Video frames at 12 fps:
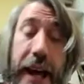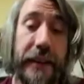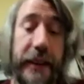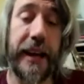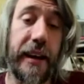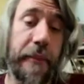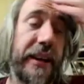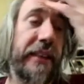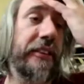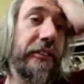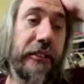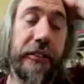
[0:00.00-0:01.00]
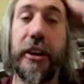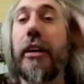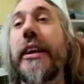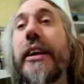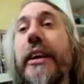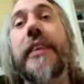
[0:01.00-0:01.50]
yeah. I mean, the
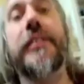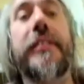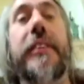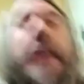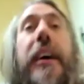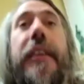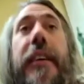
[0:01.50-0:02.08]
colleagues, uh,